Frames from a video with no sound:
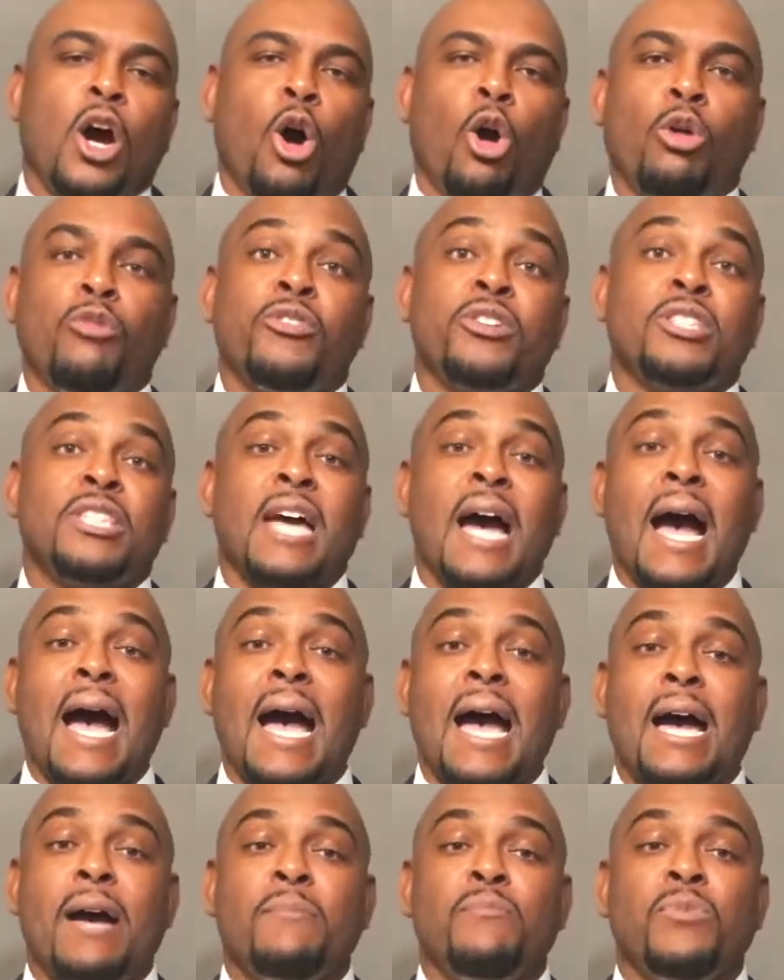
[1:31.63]
Over
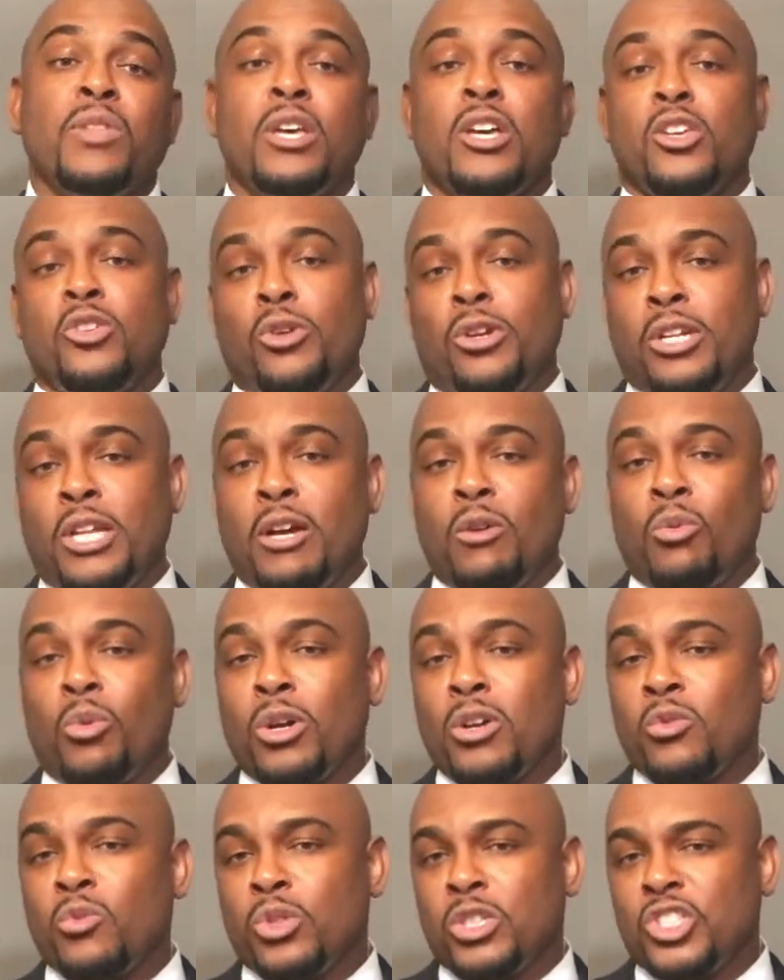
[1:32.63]
time, your net
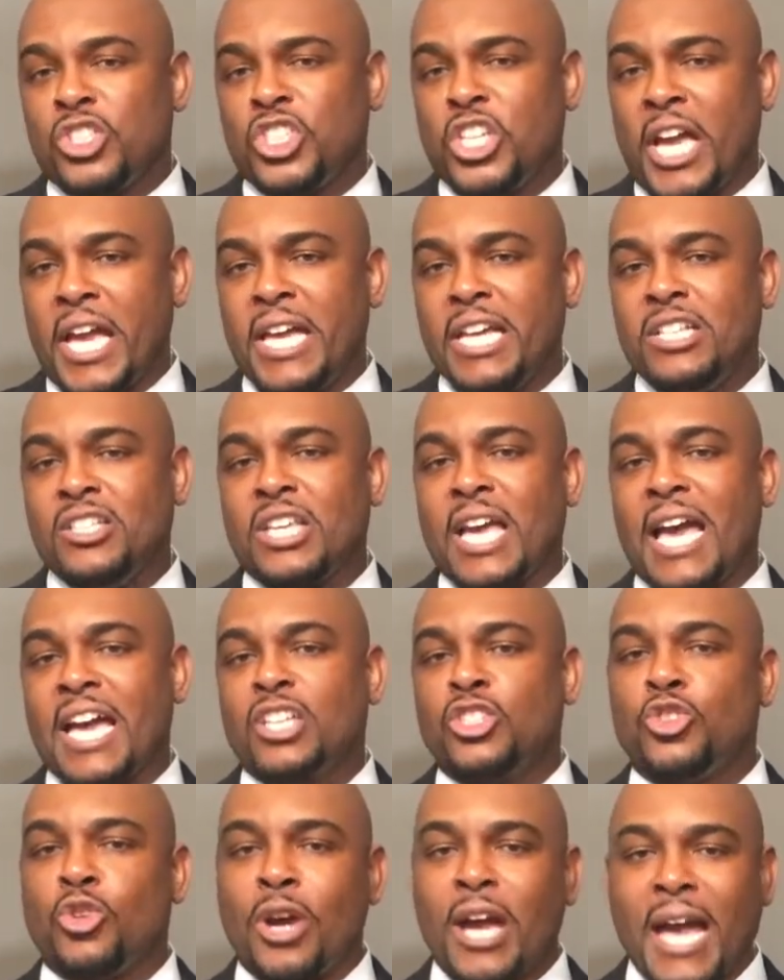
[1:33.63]
worth will change
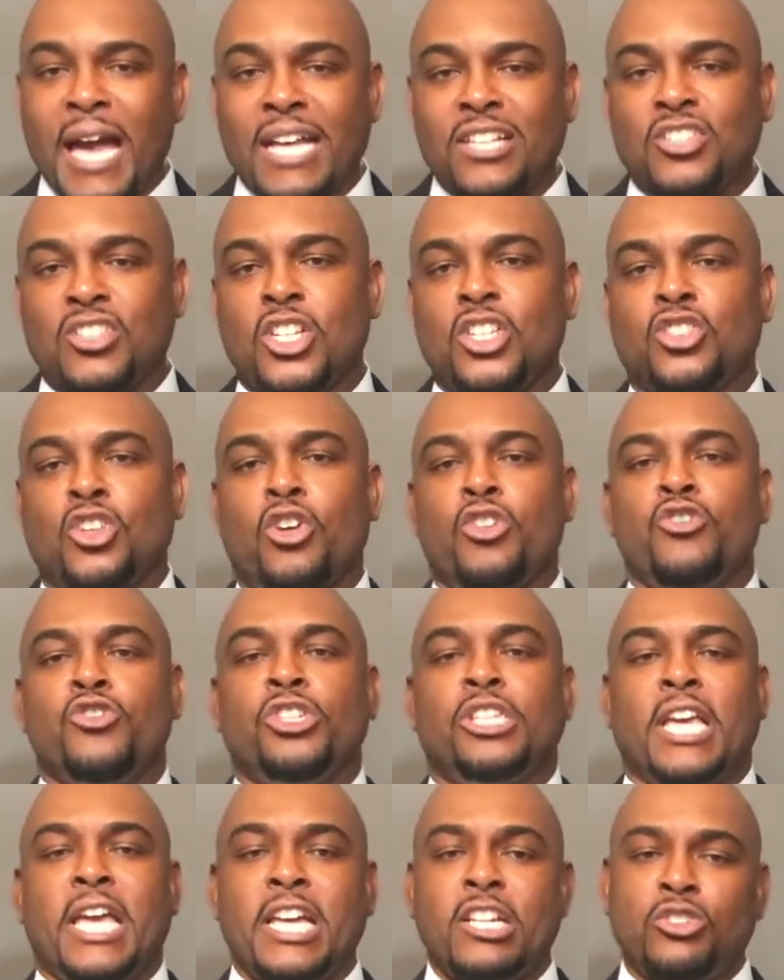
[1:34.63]
as your assets
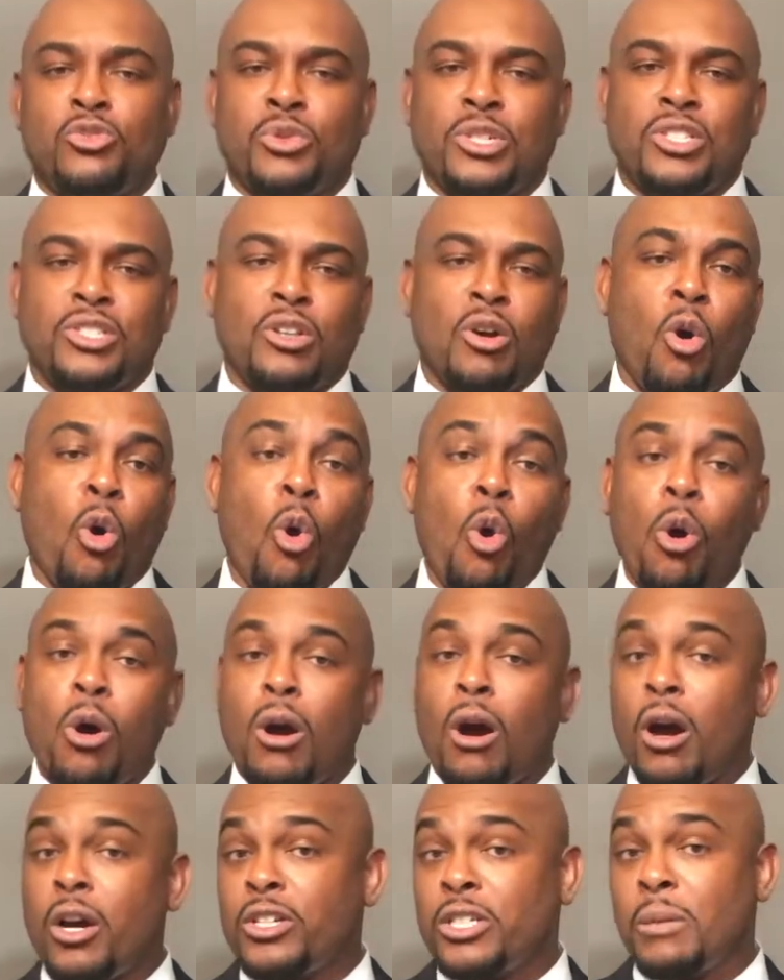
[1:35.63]
earn interest
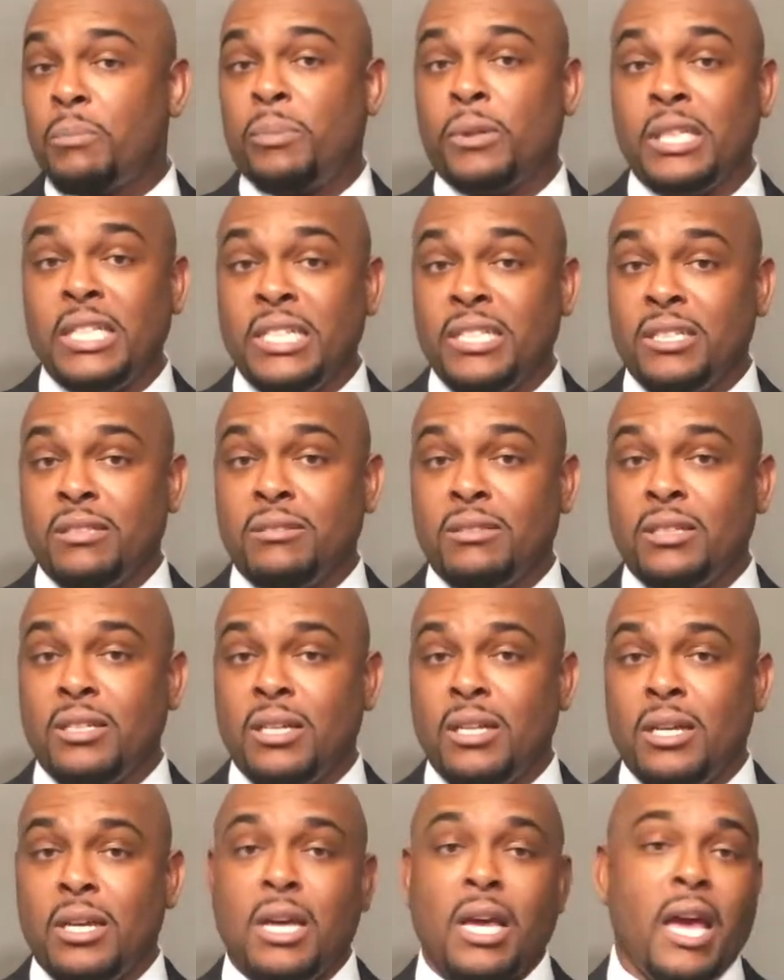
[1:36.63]
or are depleted,
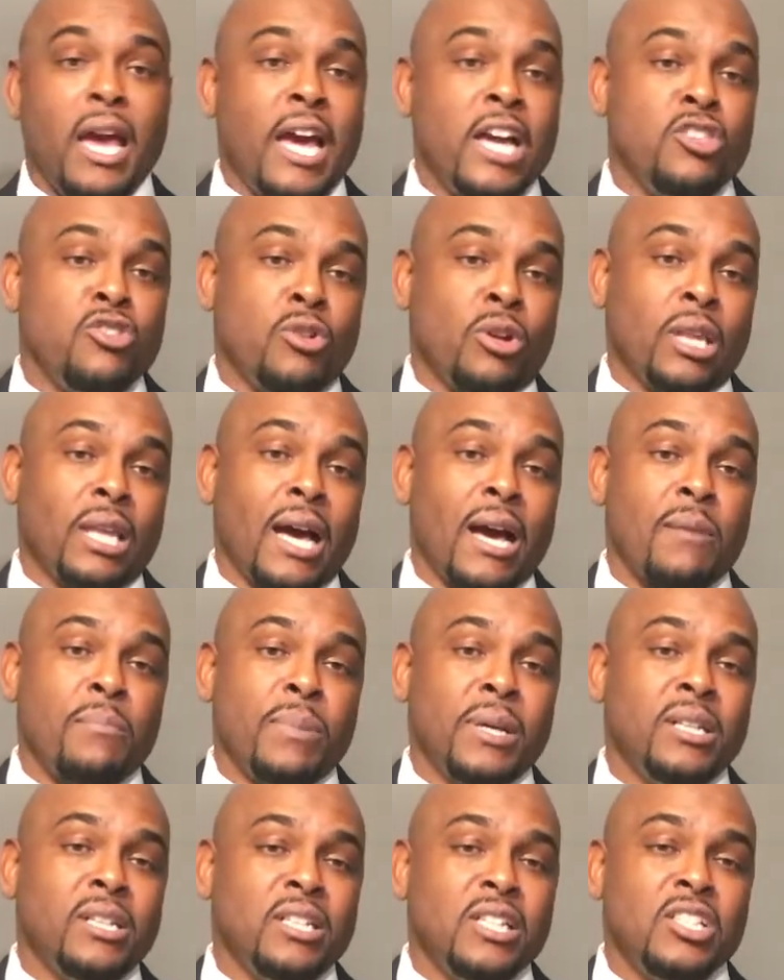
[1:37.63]
and your
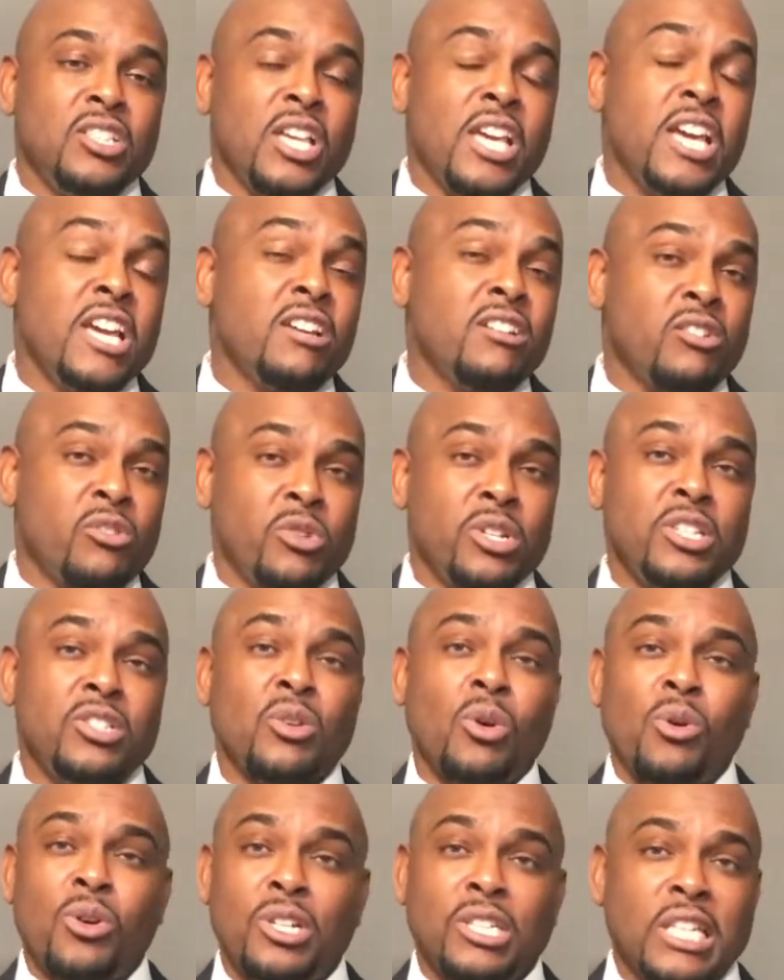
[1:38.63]
liabilities
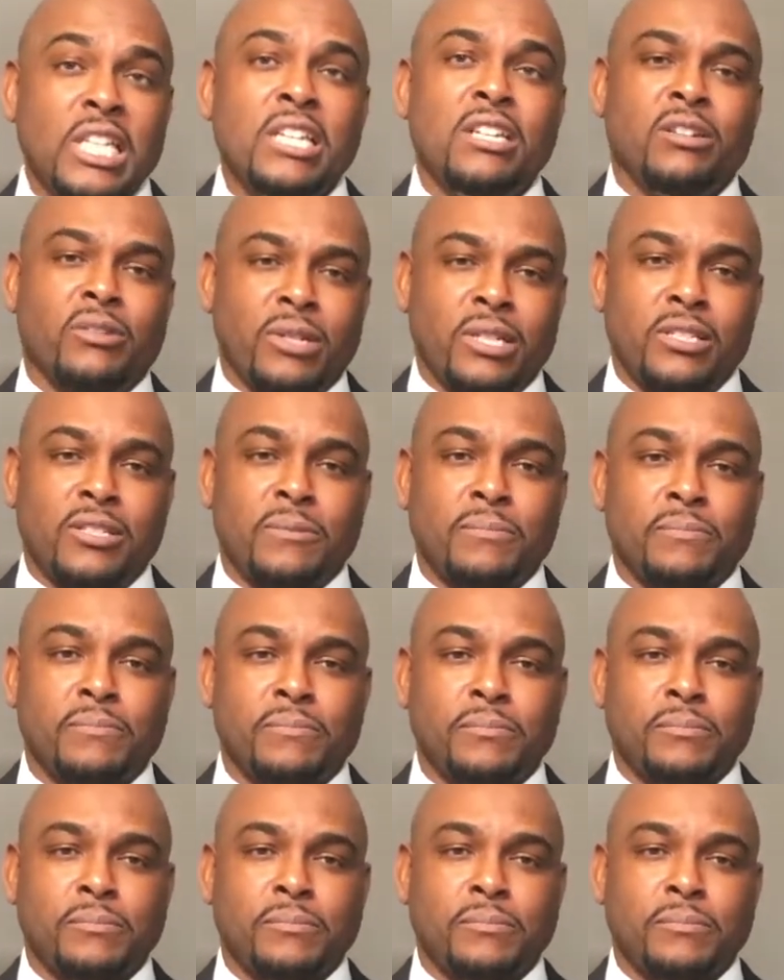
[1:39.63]
increase or decrease.